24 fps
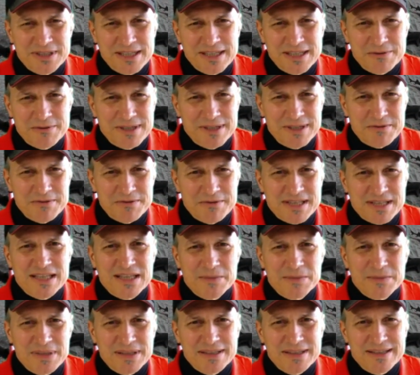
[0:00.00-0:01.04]
Like when I was in the
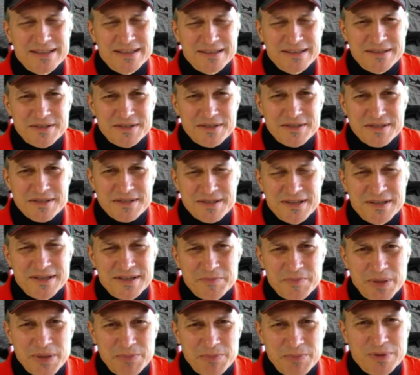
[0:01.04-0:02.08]
Himalayas, uh,
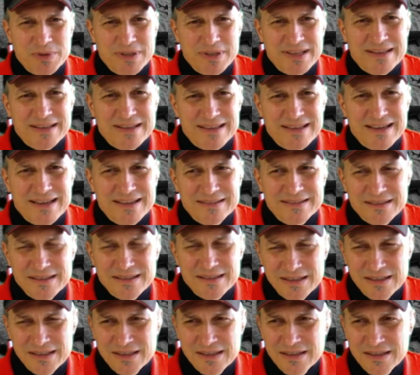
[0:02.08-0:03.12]
people would get that
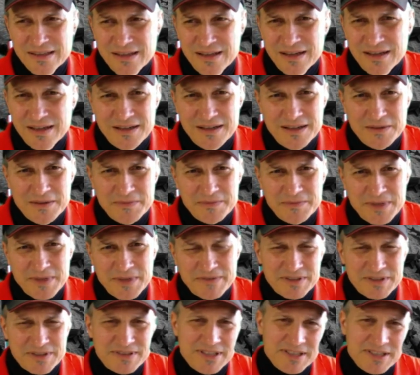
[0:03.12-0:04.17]
um,
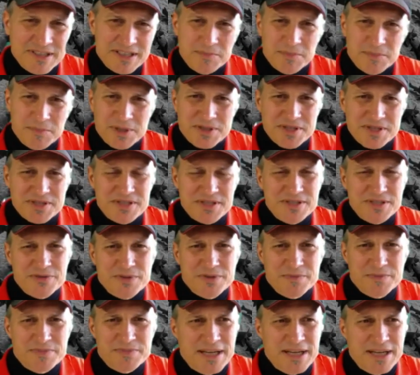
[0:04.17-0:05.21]
have to take an emergency
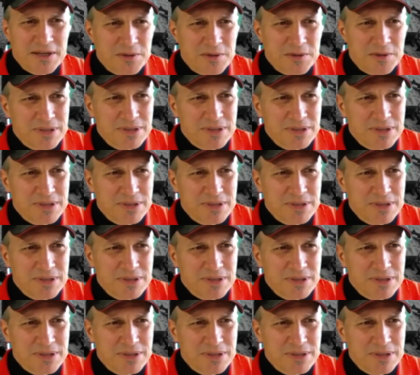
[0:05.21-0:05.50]
trip down.